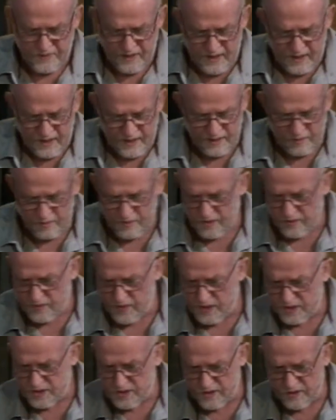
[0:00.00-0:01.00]
and I want to
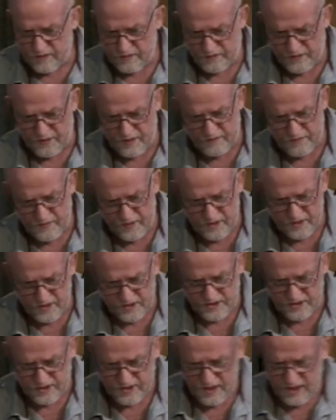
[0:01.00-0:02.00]
read to you from
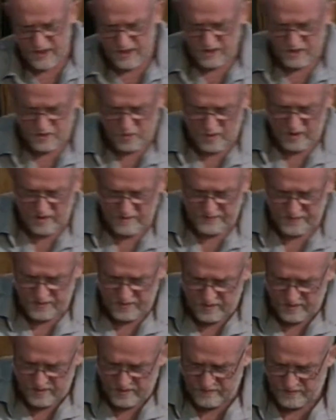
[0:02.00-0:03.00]
verse 12 through
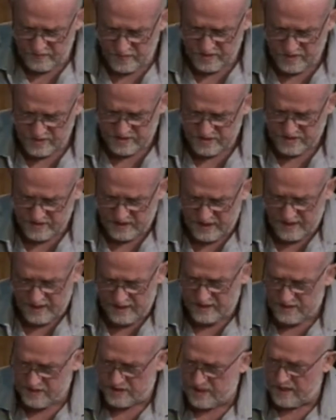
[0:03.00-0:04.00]
to verse
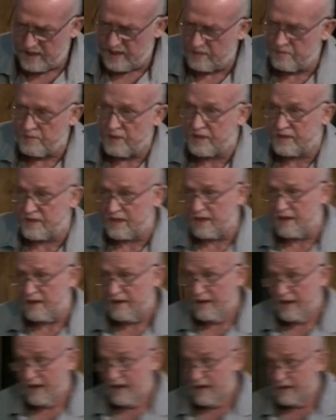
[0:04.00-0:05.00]
18. But
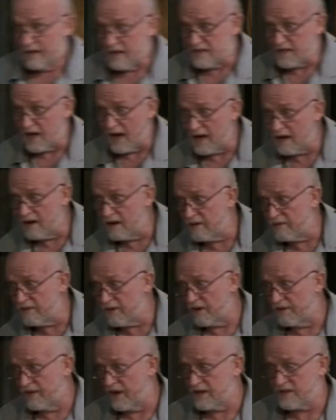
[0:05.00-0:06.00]
the title of
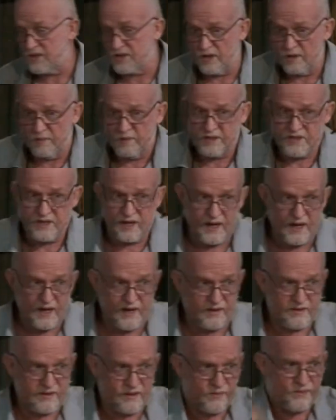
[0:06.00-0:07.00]
our sermon today,
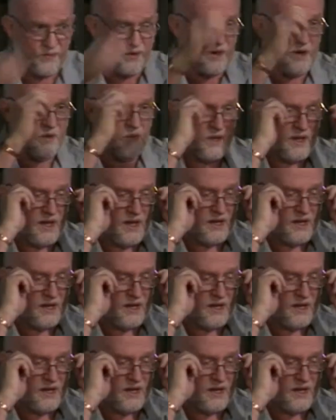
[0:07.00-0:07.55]
to fit in with our